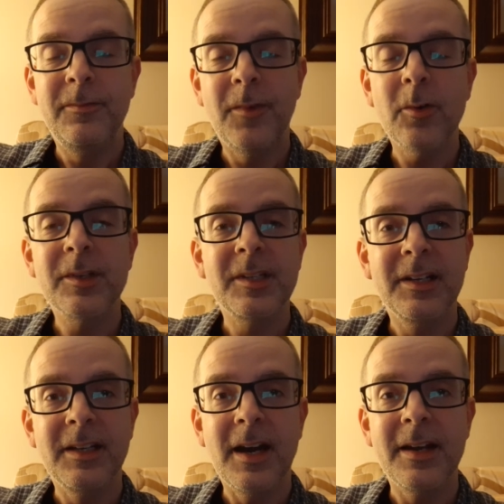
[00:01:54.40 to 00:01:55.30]
Focus
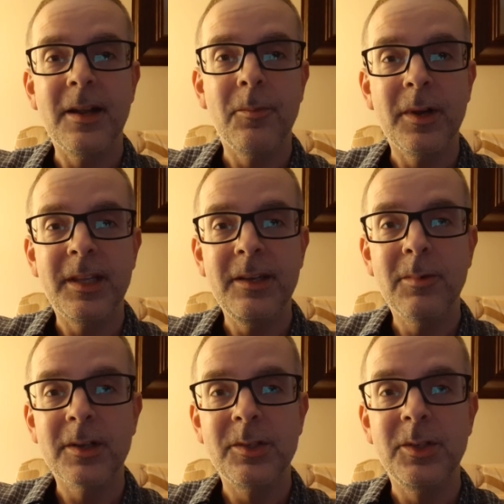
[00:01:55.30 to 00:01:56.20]
on God and what He
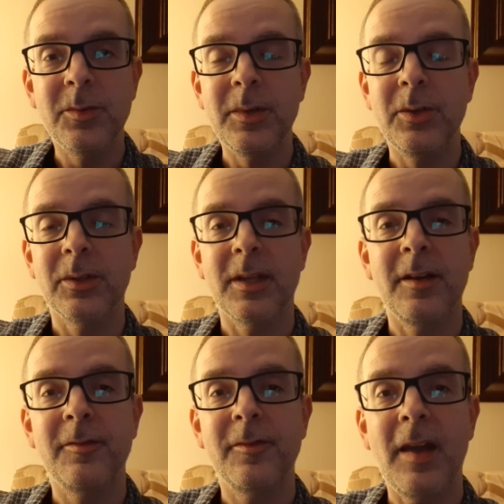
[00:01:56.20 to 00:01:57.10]
wants to do in your
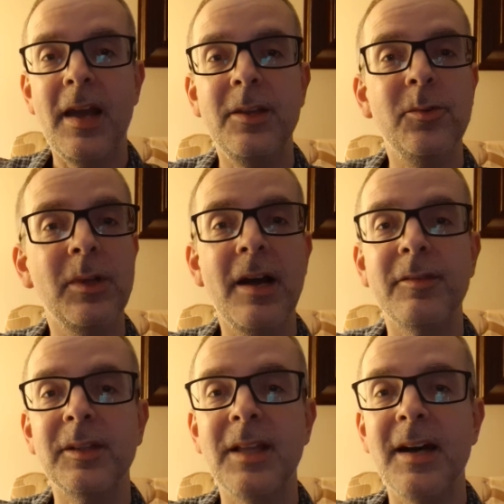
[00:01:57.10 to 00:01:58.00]
life, and you will have
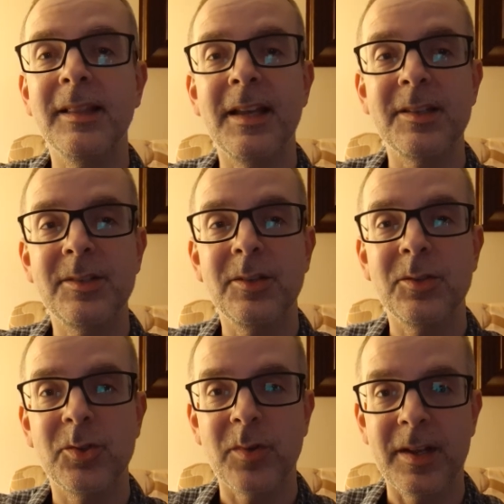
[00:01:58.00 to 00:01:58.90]
a lot less
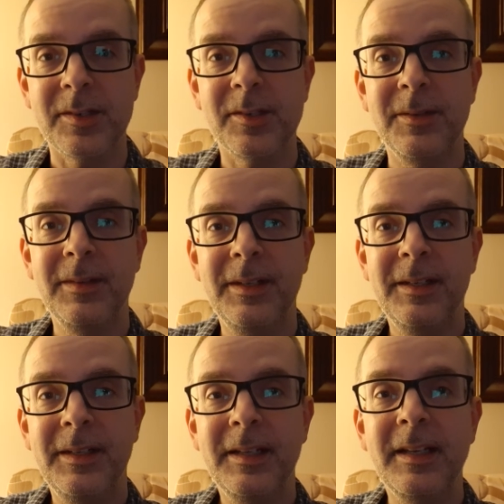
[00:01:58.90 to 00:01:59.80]
stress.
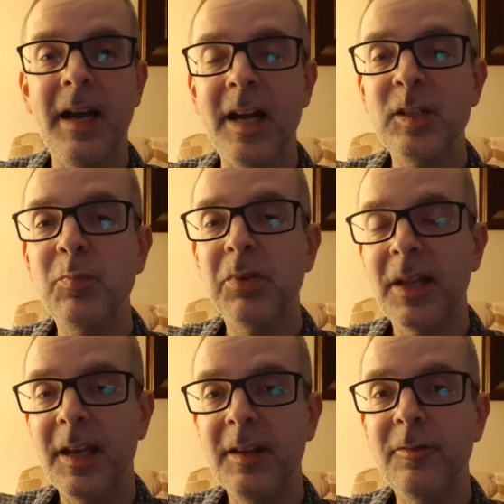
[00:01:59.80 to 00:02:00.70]
God's
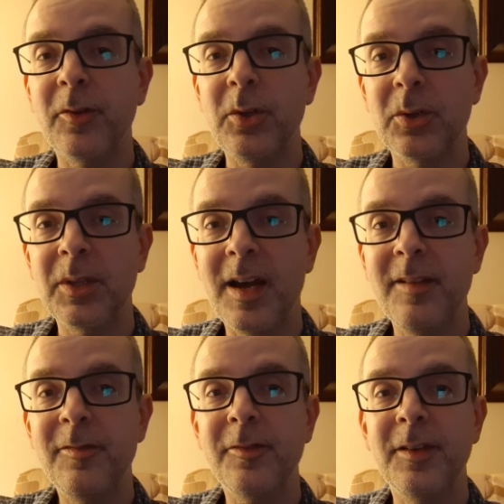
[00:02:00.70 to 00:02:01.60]
plan for your
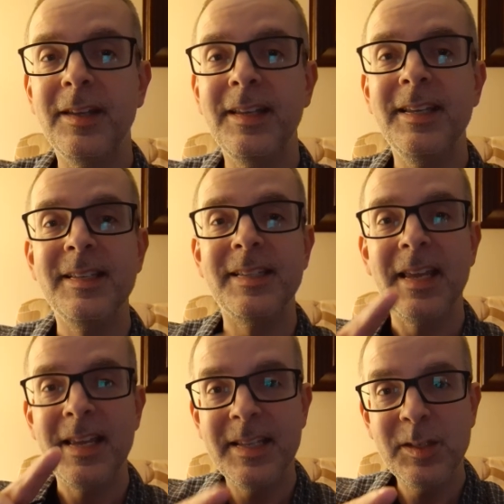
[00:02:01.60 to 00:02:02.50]
life is
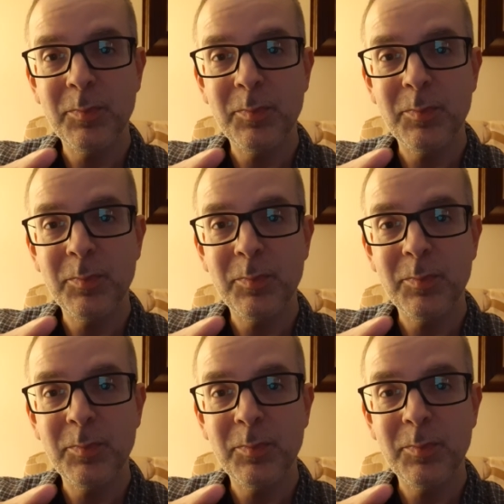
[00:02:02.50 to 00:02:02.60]
His